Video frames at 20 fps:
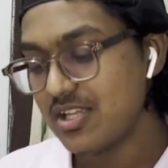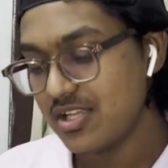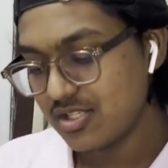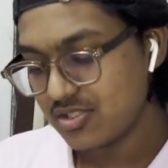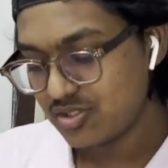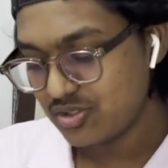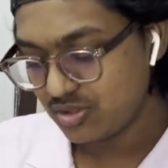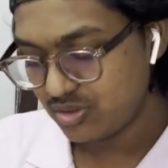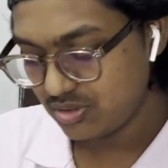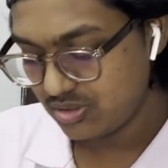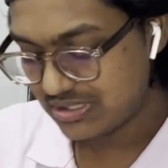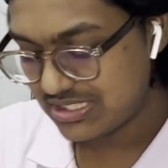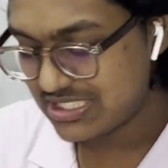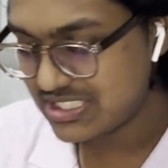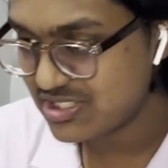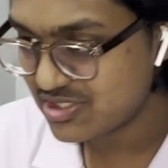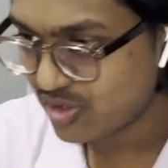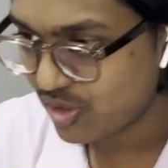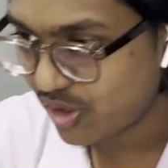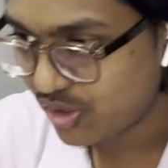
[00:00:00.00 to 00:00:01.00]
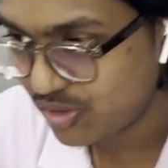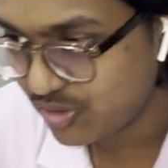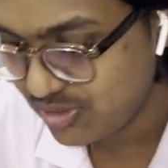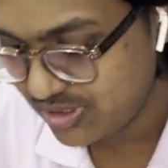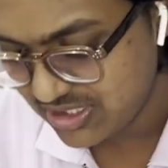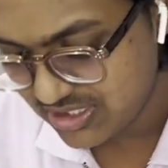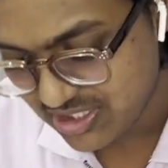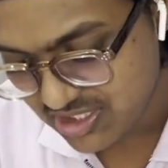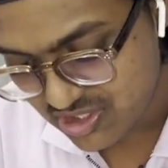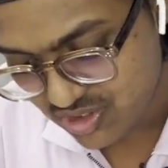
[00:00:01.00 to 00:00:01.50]
So this is not only
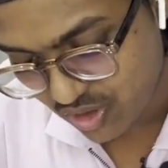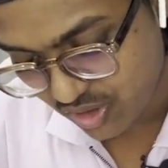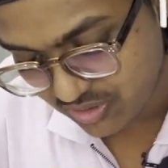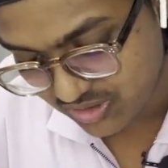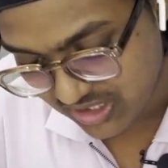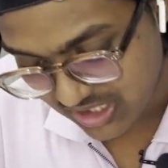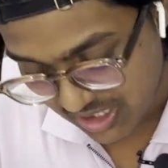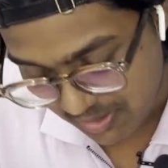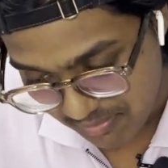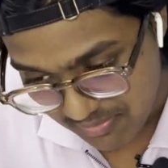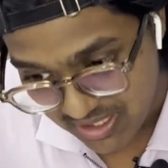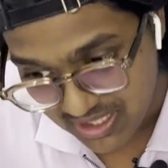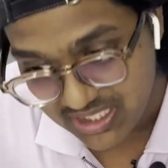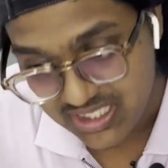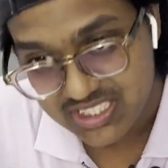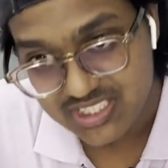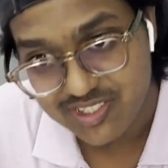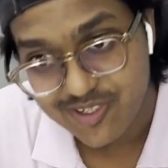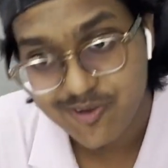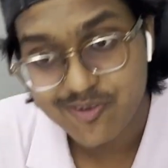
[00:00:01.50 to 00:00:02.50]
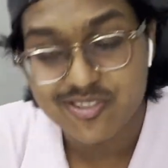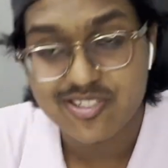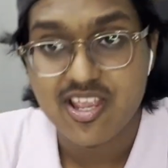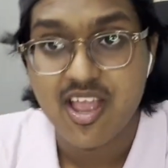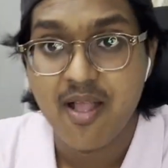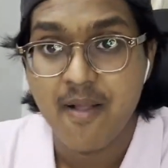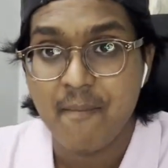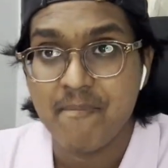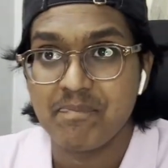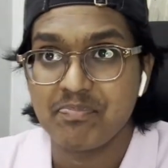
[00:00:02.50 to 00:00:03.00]
the song, there are many songs,
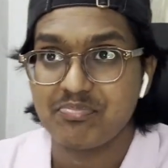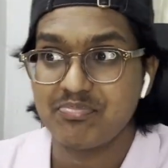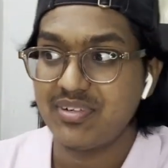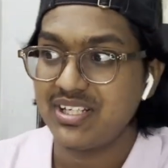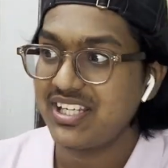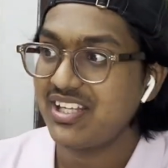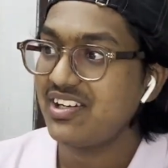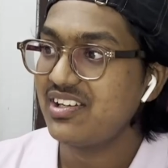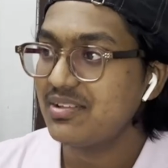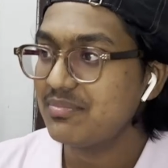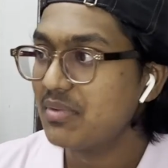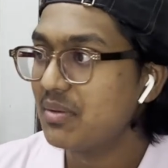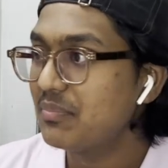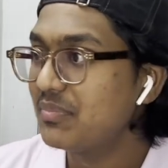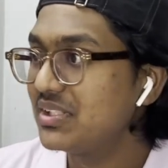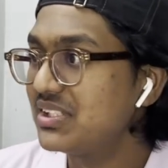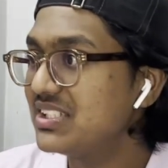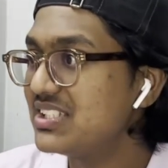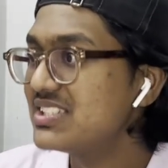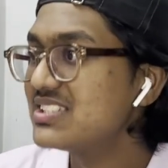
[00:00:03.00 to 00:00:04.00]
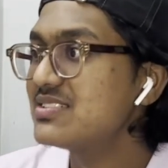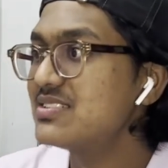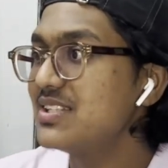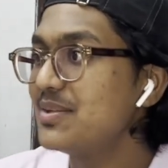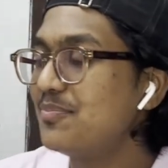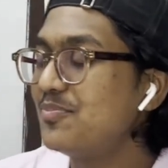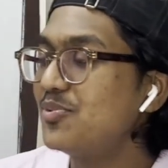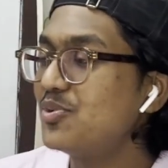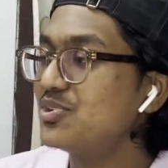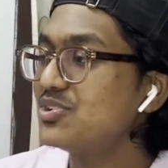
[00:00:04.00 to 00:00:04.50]
but I remember this the
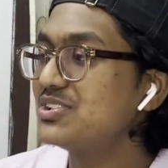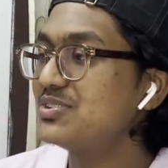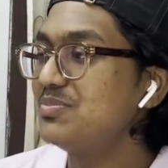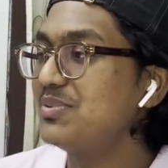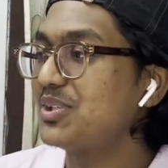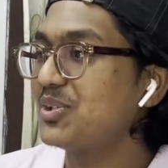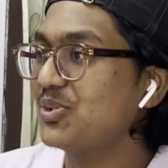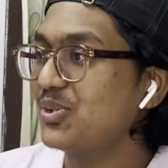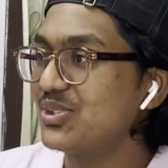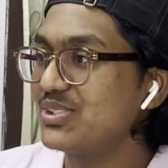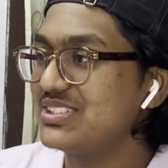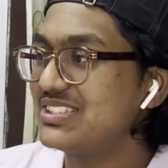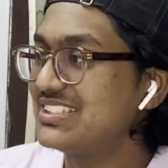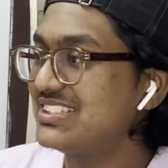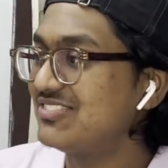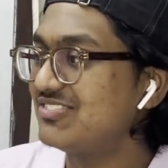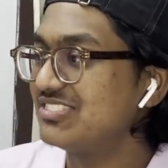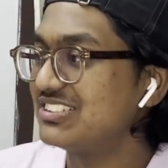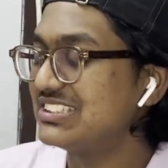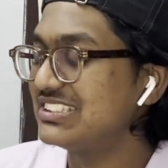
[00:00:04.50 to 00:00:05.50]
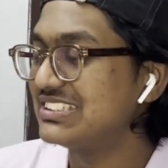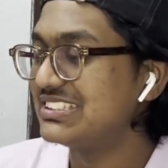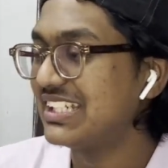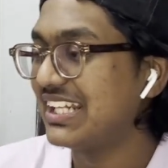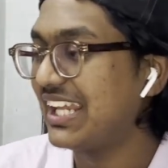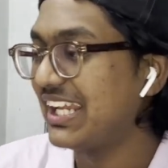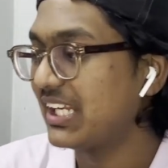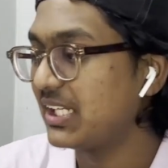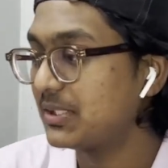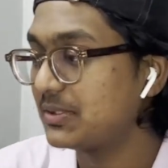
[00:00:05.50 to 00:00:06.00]
most because it was
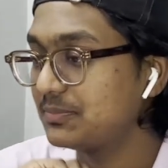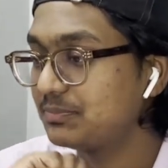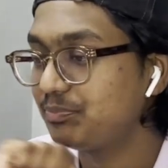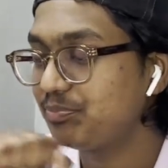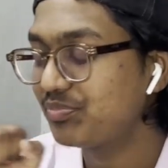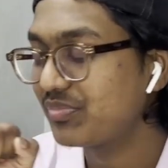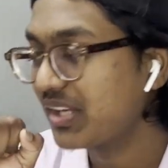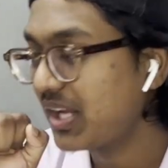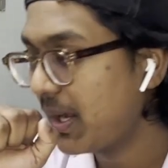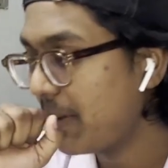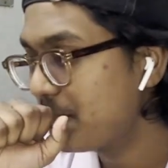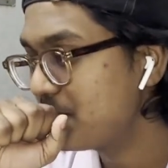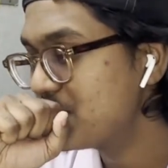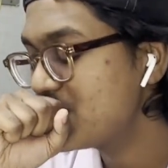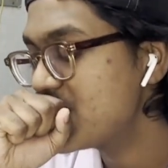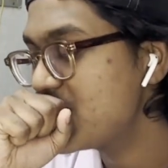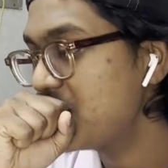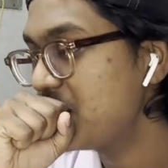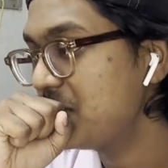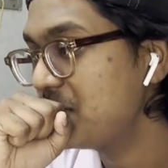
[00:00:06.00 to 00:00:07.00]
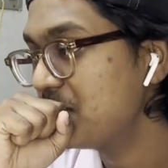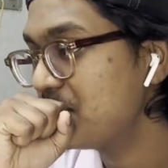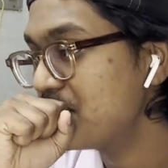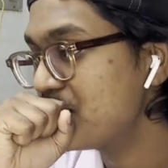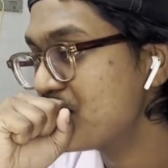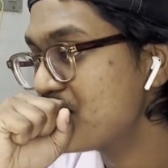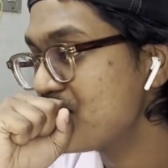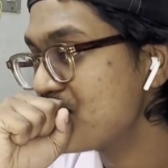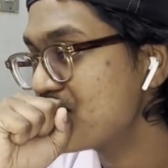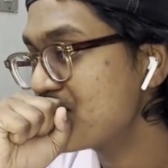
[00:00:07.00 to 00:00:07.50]
like capturing
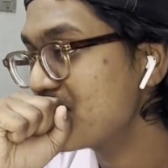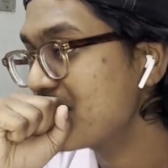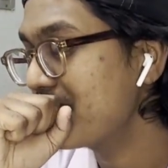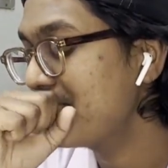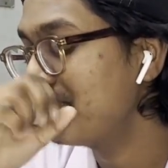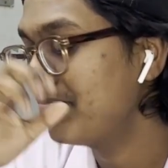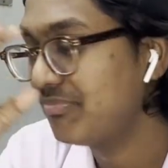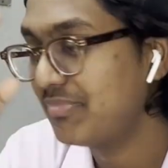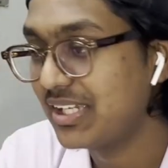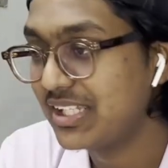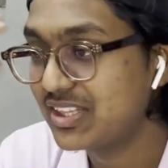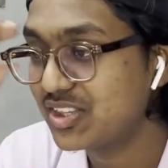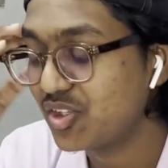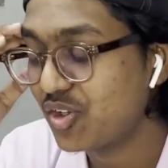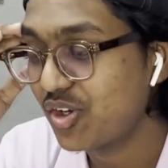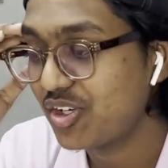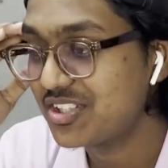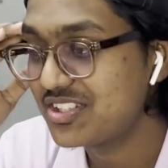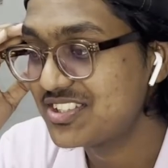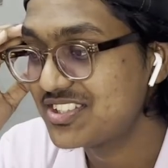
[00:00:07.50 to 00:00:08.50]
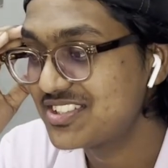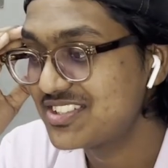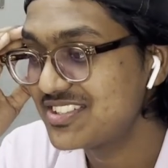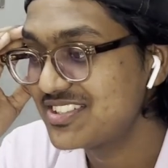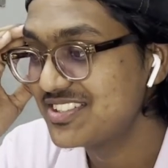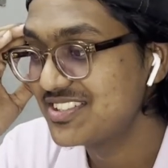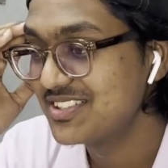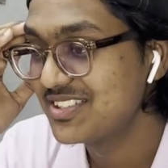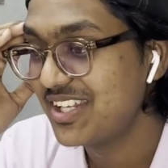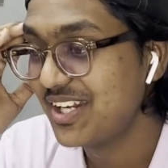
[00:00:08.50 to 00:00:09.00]
my thoughts
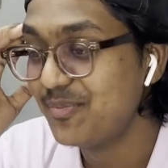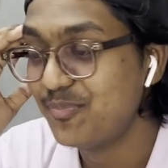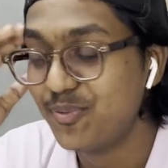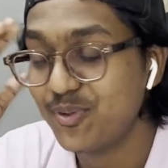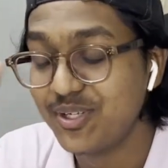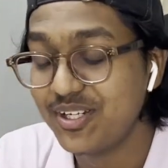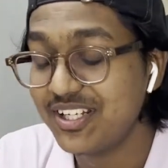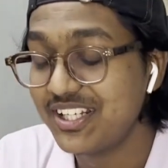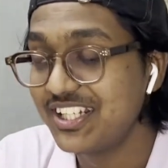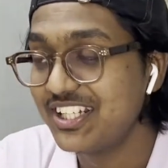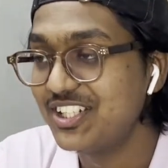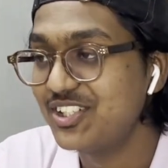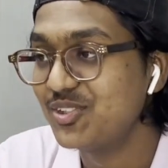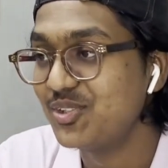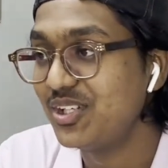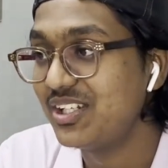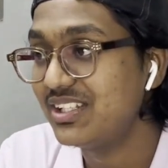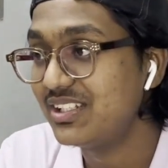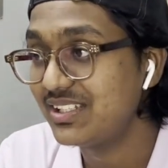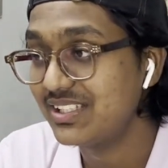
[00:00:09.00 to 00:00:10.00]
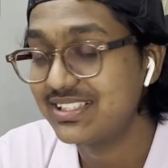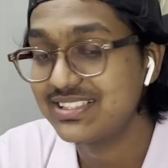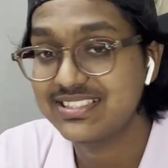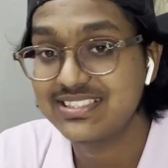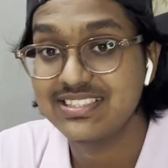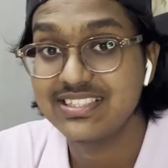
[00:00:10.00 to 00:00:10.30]
and putting it into lyrics.